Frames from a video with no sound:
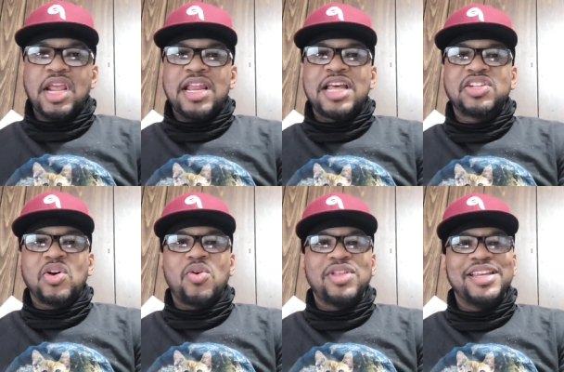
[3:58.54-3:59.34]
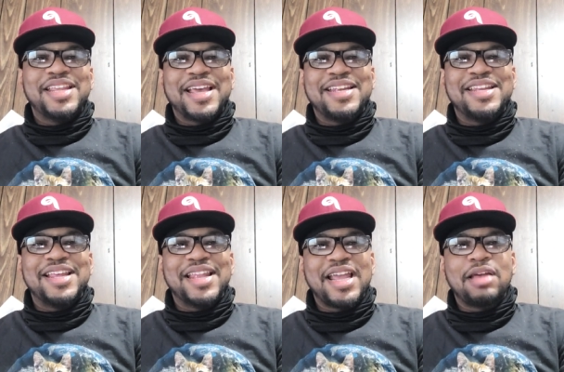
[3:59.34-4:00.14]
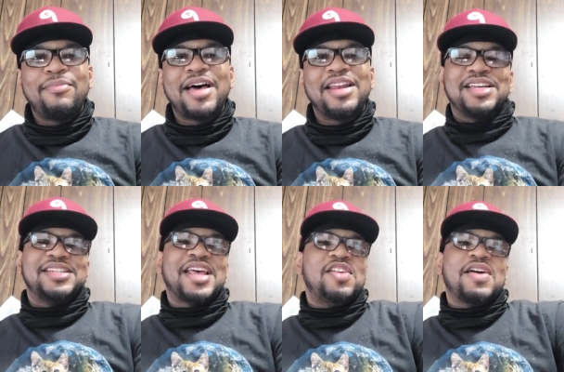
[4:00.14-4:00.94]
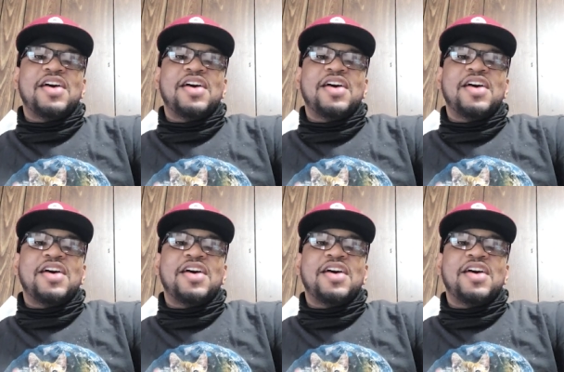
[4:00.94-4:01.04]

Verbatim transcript: And that's the only thing I didn't like about it because now you